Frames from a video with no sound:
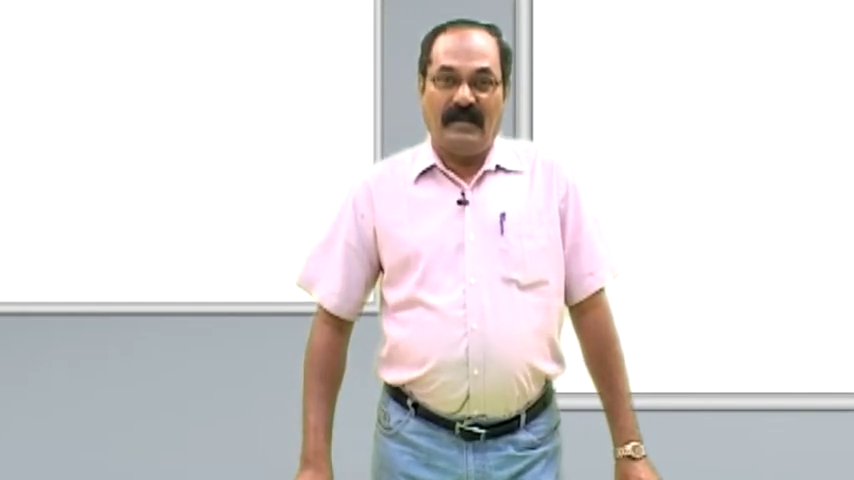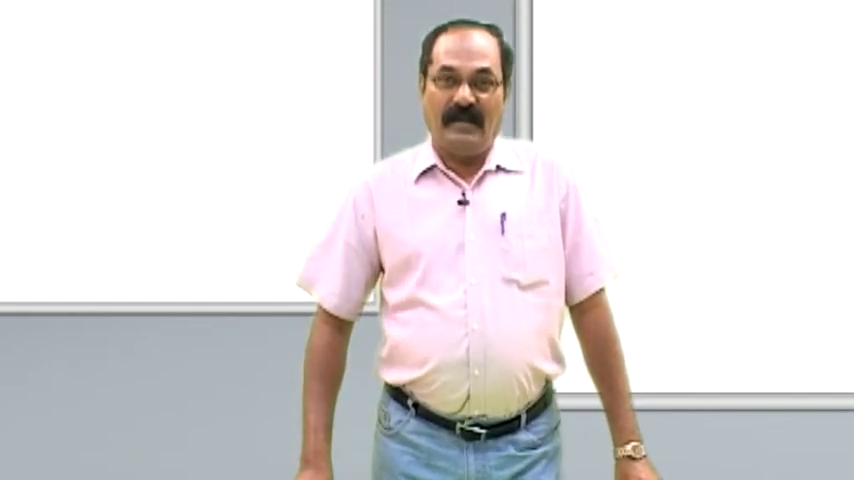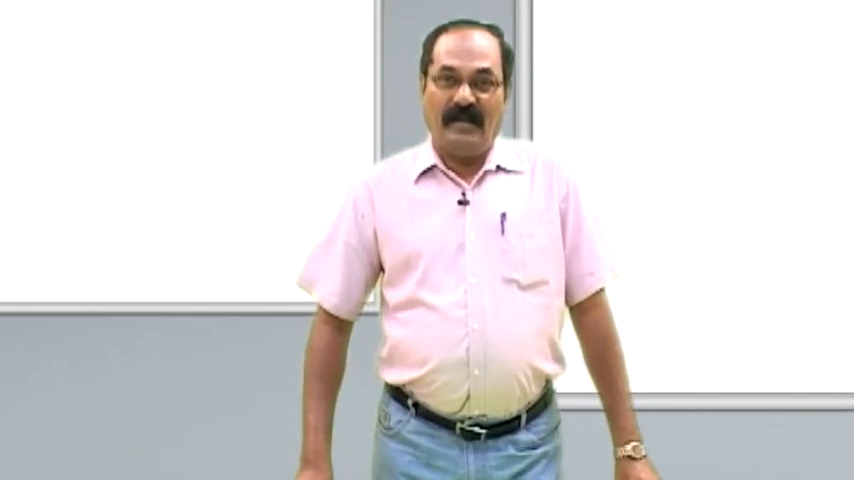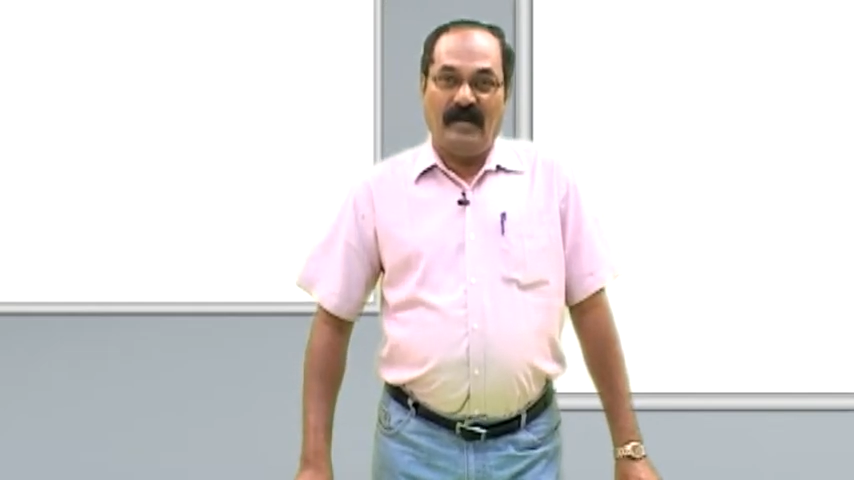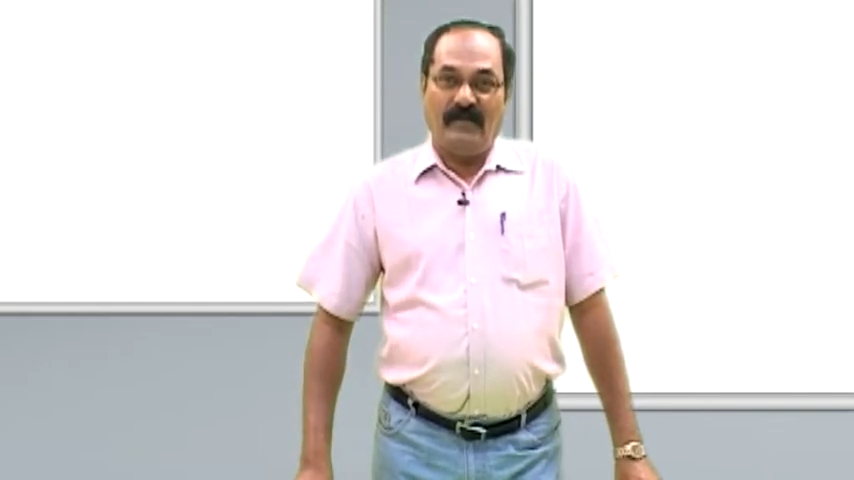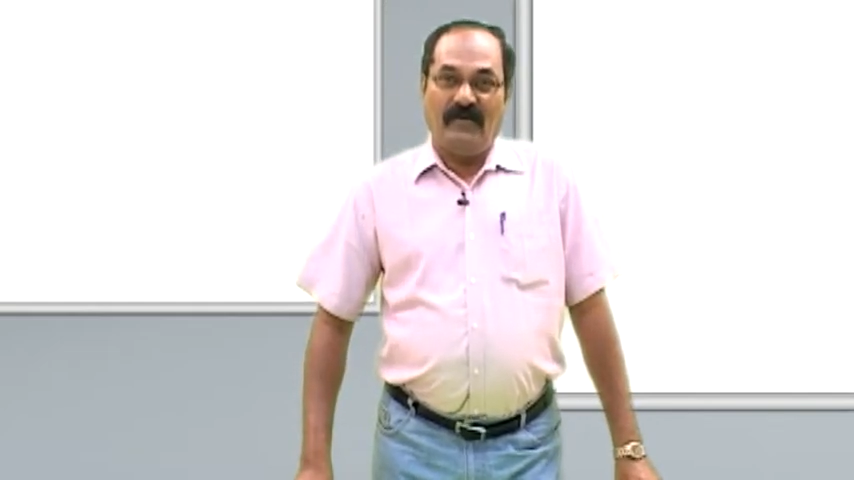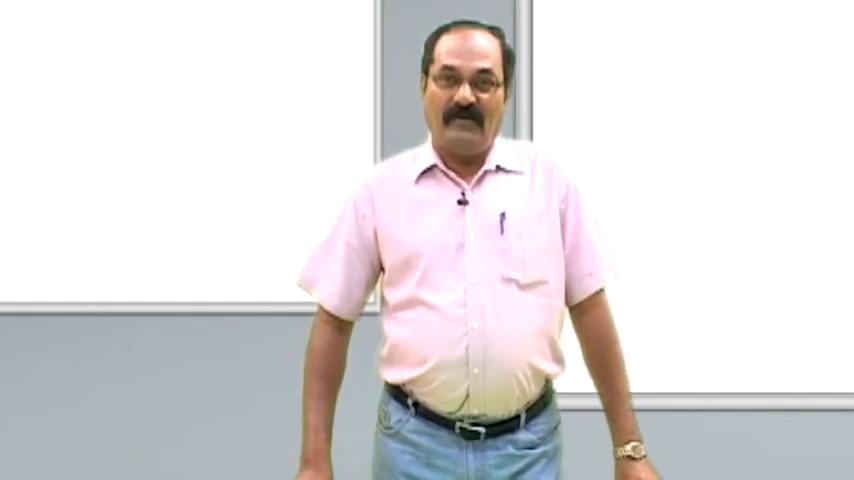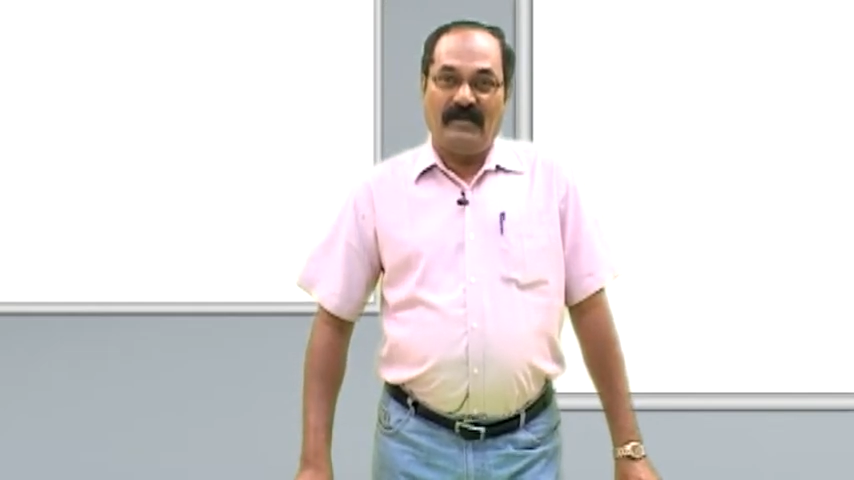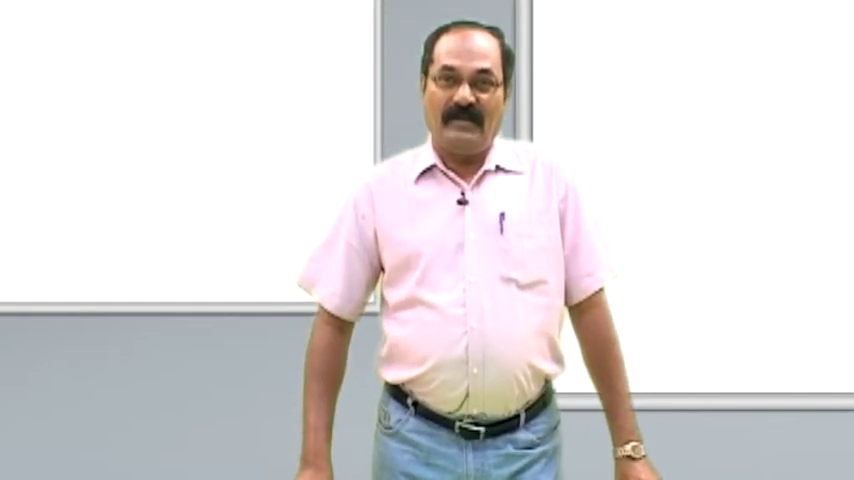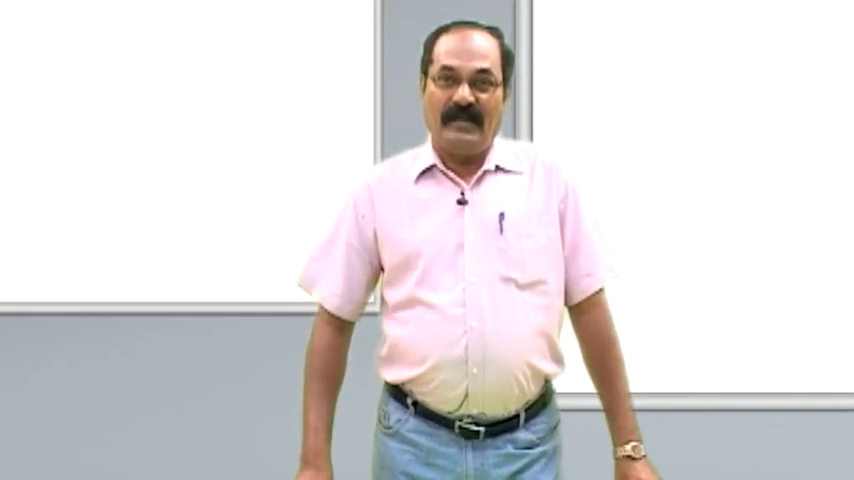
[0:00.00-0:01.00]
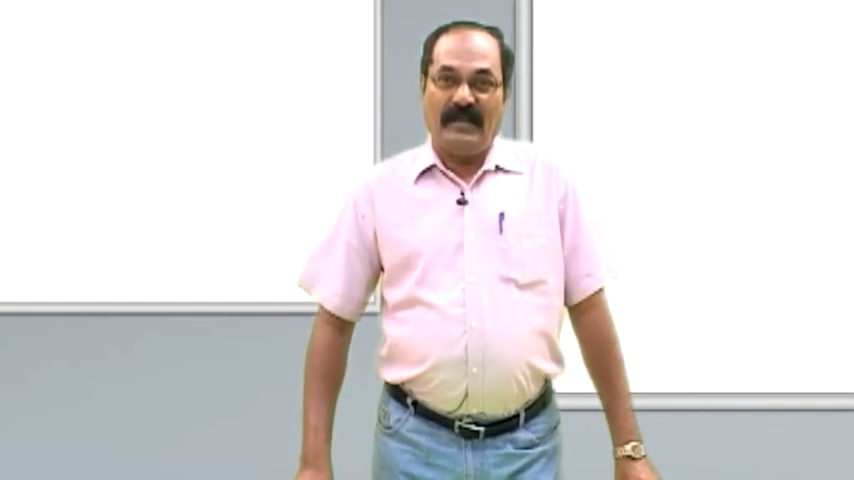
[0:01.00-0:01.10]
and above the